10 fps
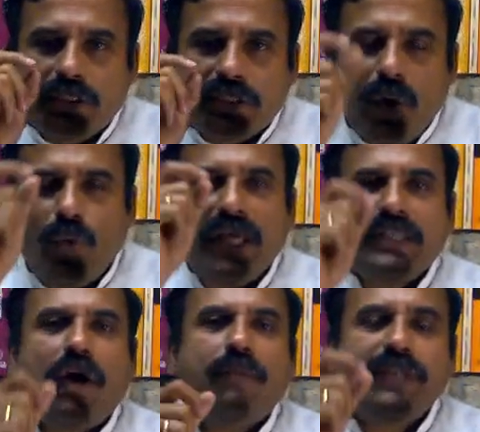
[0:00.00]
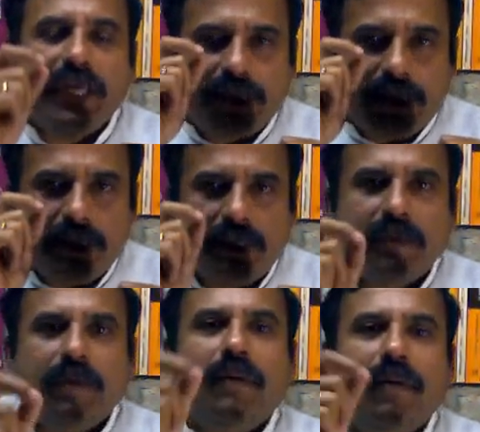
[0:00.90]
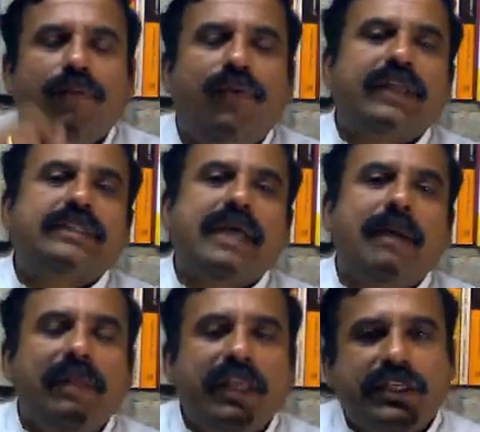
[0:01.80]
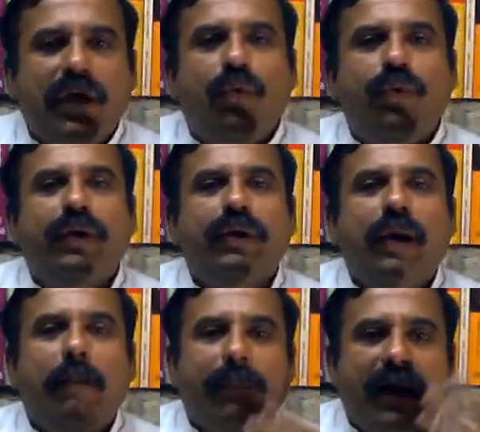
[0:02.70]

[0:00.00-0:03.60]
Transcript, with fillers: the sound as an object, for example the sound